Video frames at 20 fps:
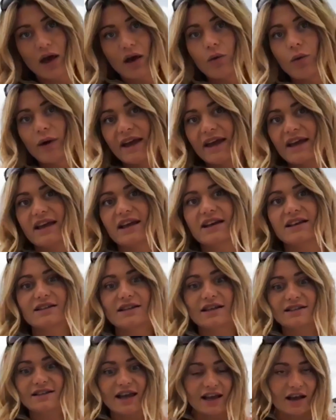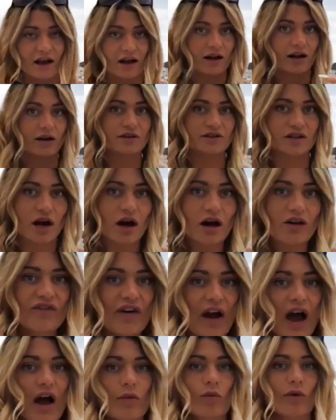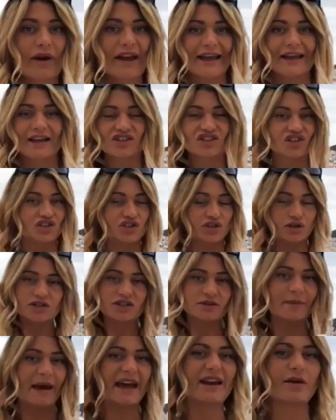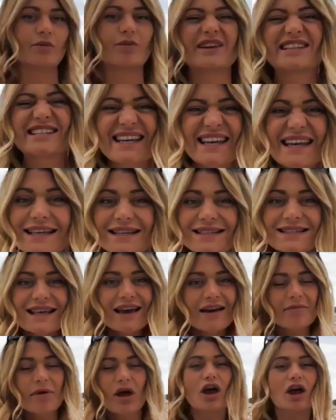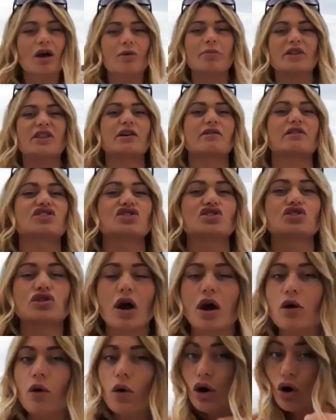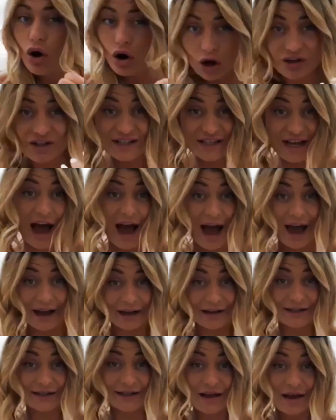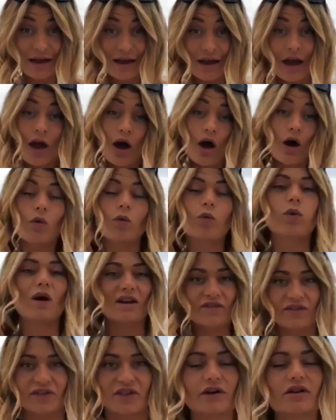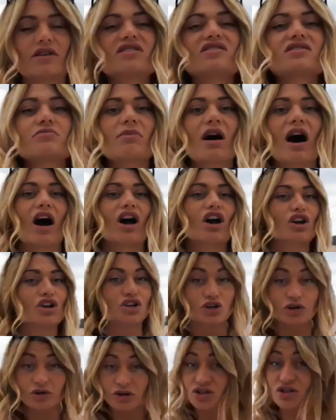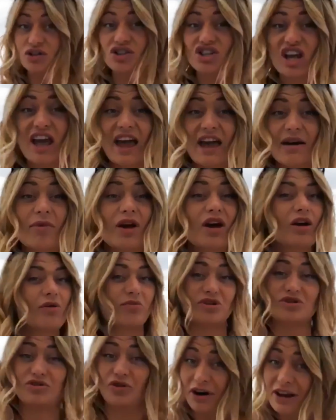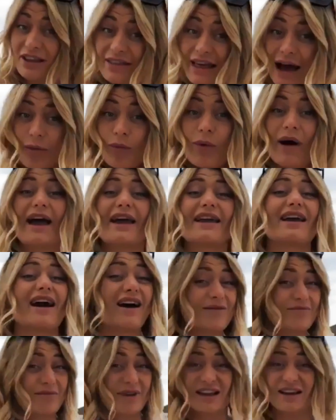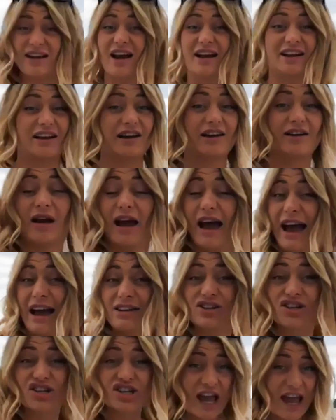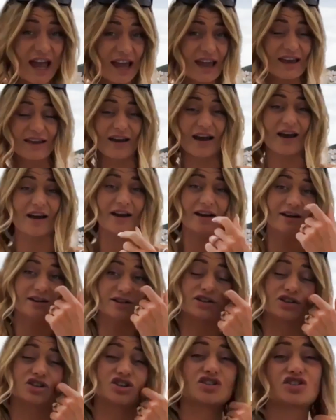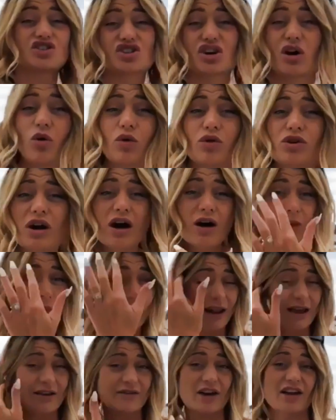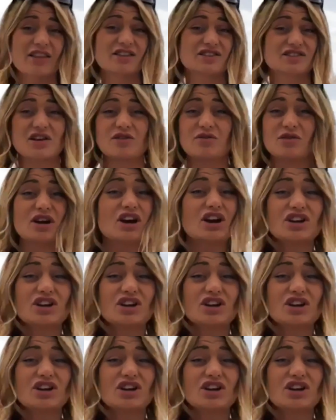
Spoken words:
We take our clothes off and we seduce men and we tease them, but there is no contact with the customer. You can touch him, but not in that way. I mean like a handshake, a touch on the shoulder, whatever. There's no